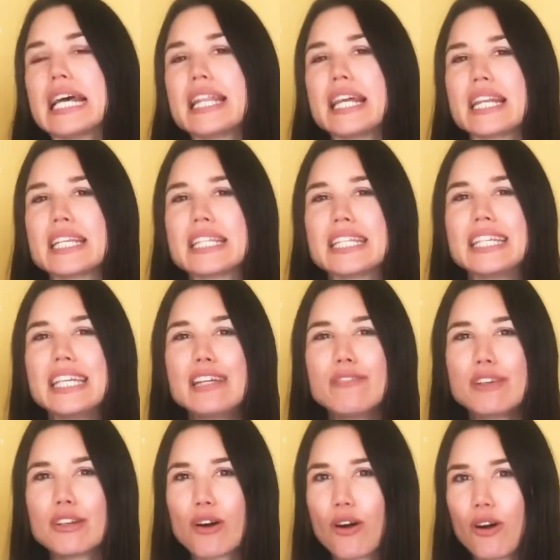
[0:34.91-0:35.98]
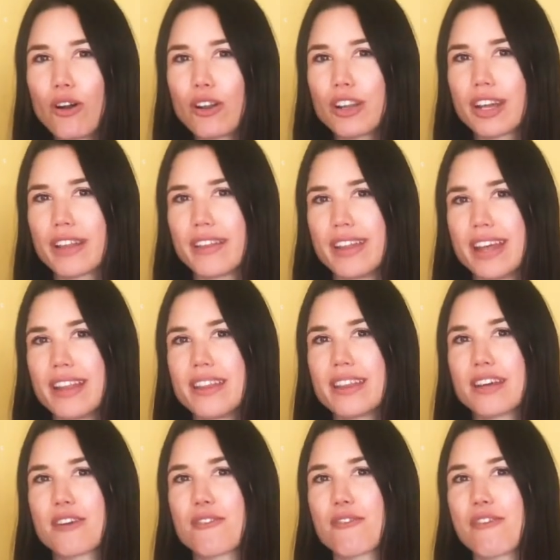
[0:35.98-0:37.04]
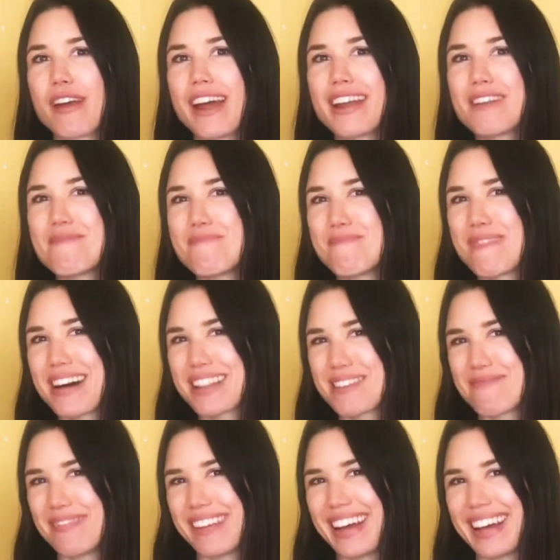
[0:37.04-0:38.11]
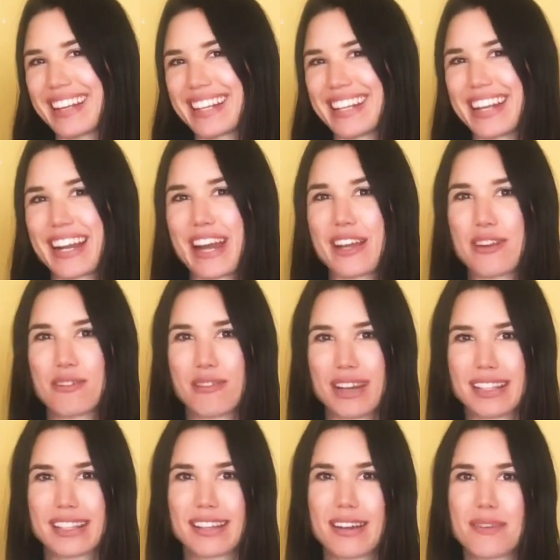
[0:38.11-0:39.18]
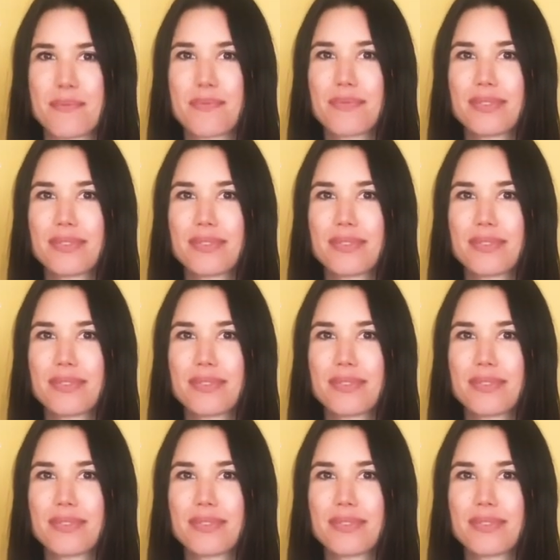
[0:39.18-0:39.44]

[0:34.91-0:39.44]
that is even older than the grandmother plant than ayahuasca.